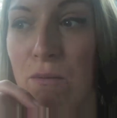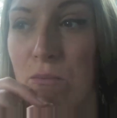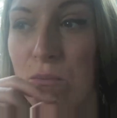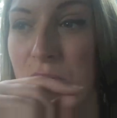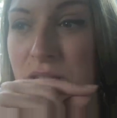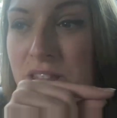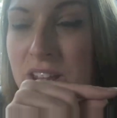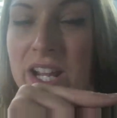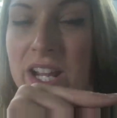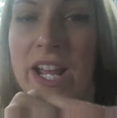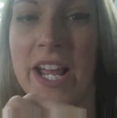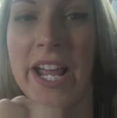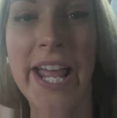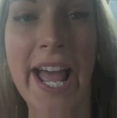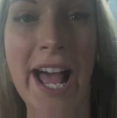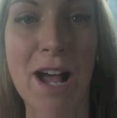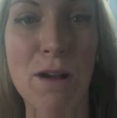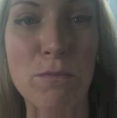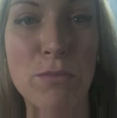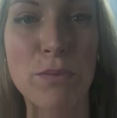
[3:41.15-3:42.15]
with like a
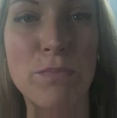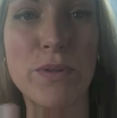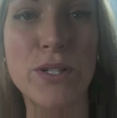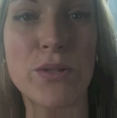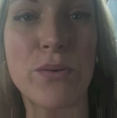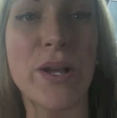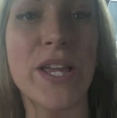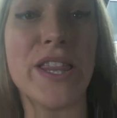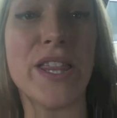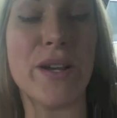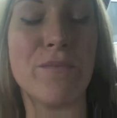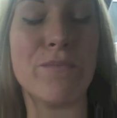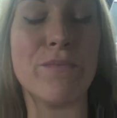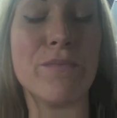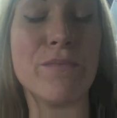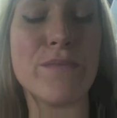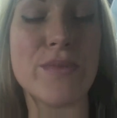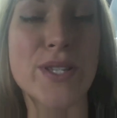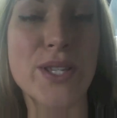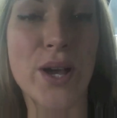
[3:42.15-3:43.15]
gap between
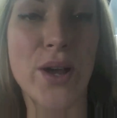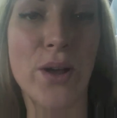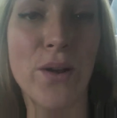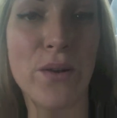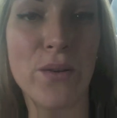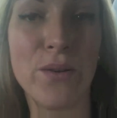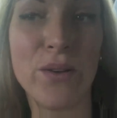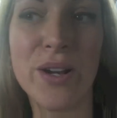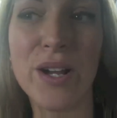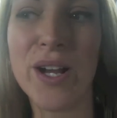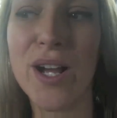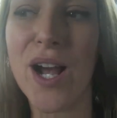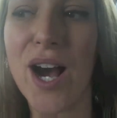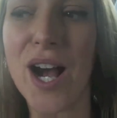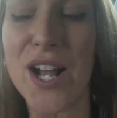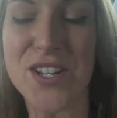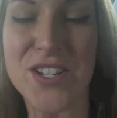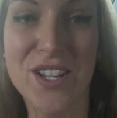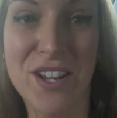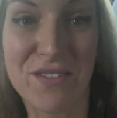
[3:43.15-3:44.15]
them. So
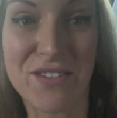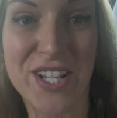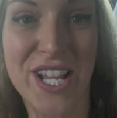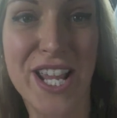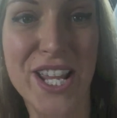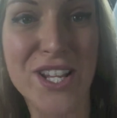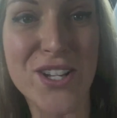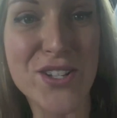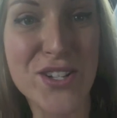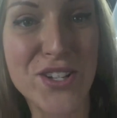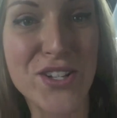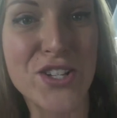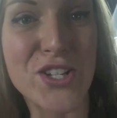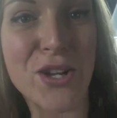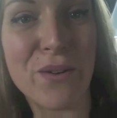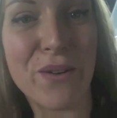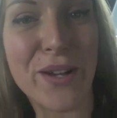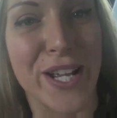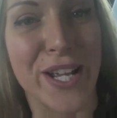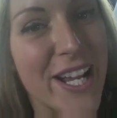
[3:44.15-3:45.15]
I just have to get used to chewing